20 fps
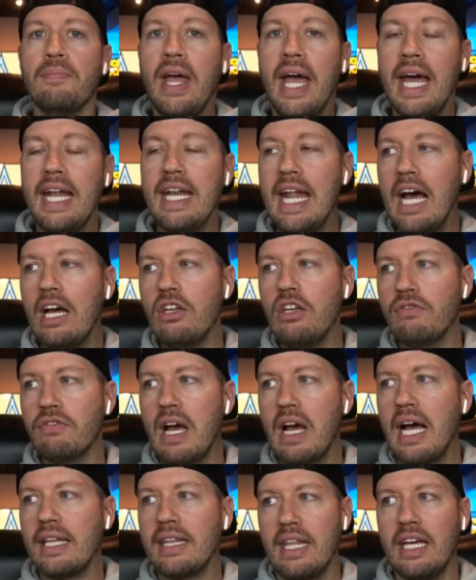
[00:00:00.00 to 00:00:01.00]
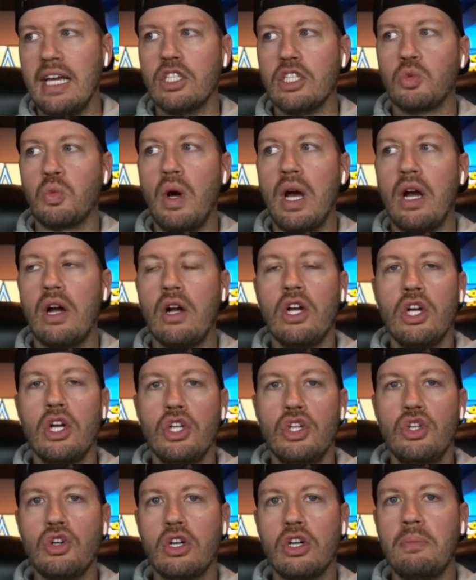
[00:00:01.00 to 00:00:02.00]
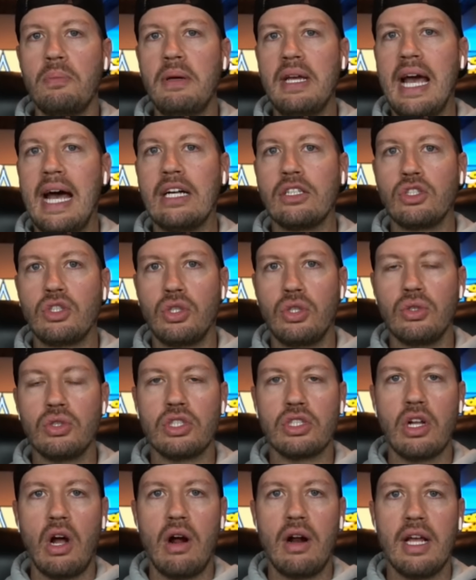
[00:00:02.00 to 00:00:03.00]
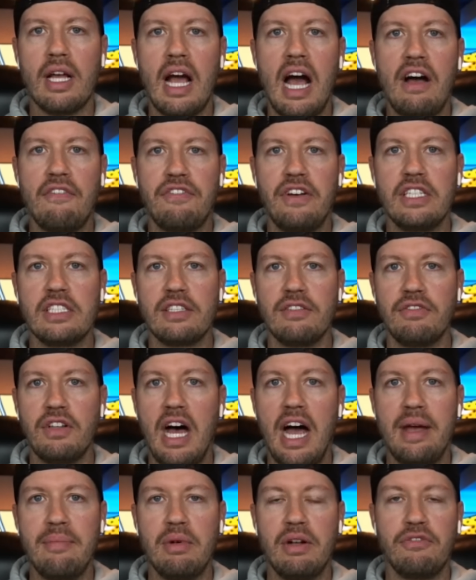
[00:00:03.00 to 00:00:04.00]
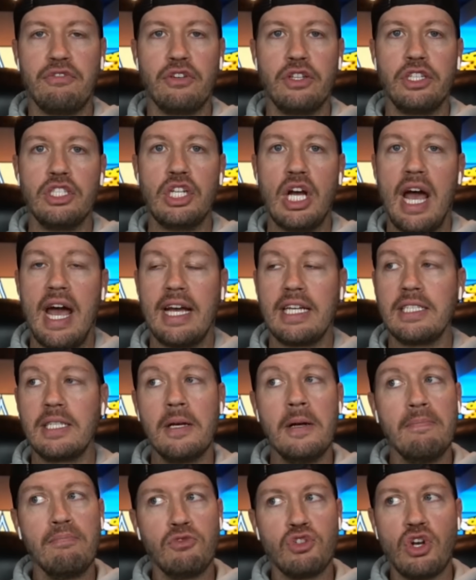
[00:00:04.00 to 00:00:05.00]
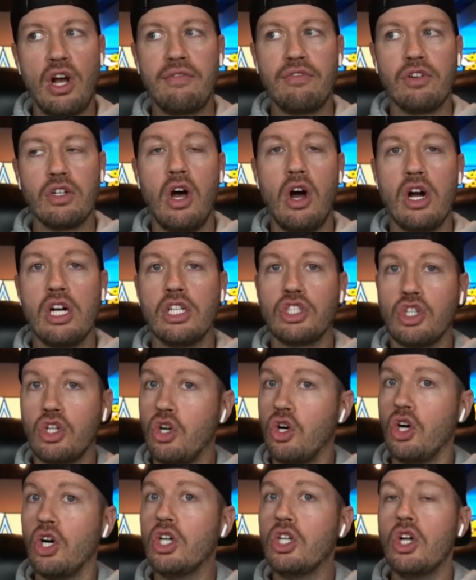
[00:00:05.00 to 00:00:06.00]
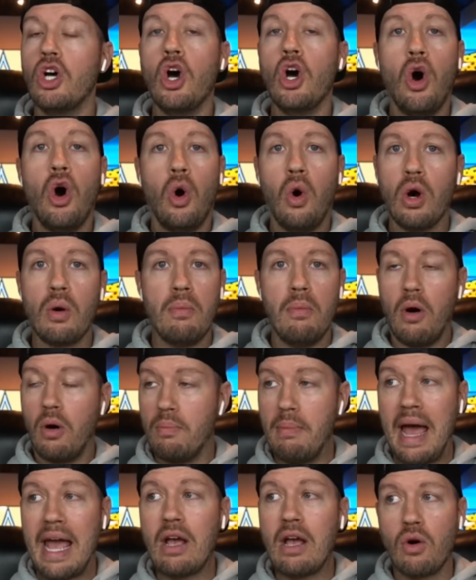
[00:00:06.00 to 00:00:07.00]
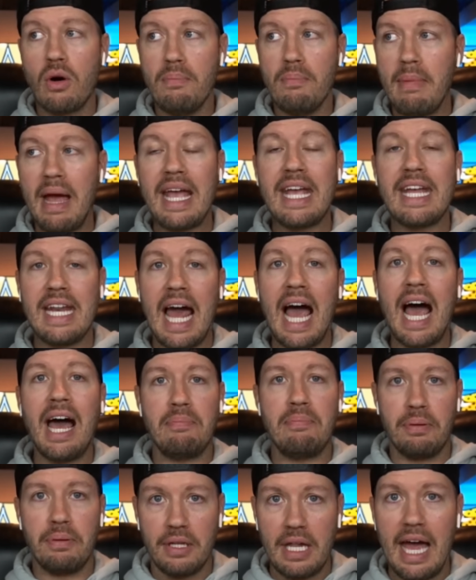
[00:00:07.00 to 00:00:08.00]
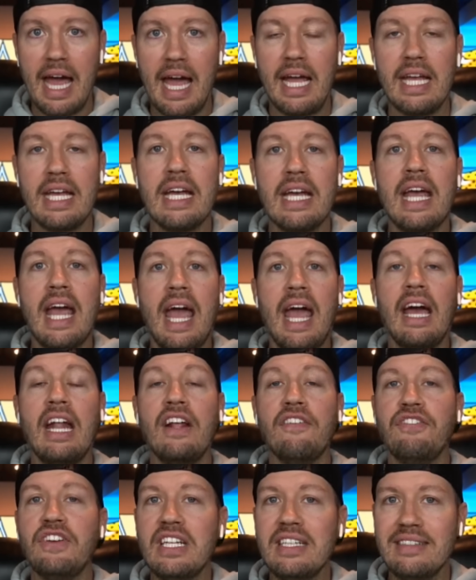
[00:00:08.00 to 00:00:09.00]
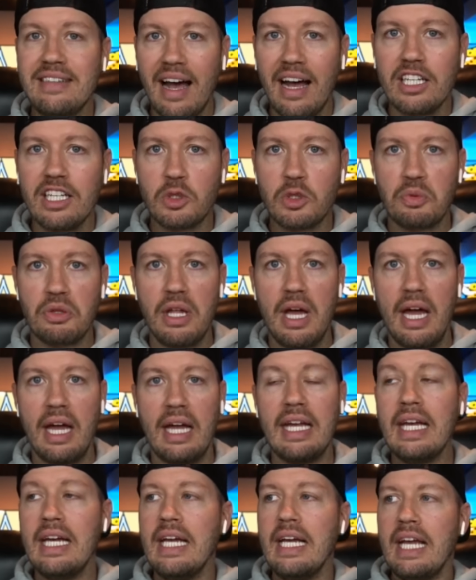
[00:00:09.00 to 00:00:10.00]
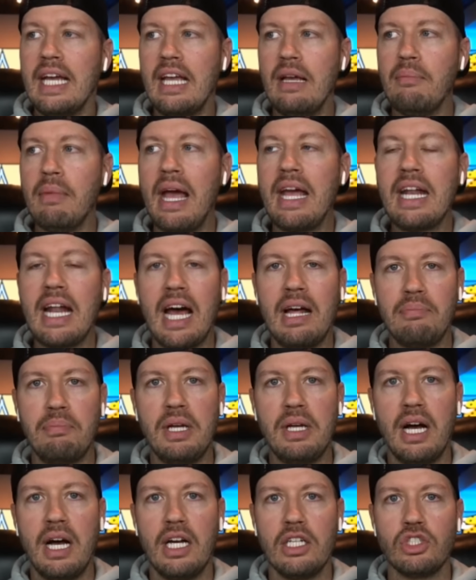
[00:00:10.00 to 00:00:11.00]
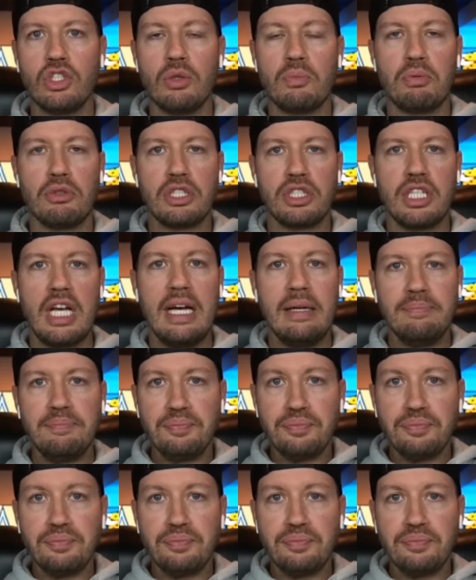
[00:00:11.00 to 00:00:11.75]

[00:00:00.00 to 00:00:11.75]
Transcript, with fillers: And now you've got this where you could be out two starting offensive linemen for the Jags. Trevor Lawrence could or may or may not play. And if he does play, he may not be 100%.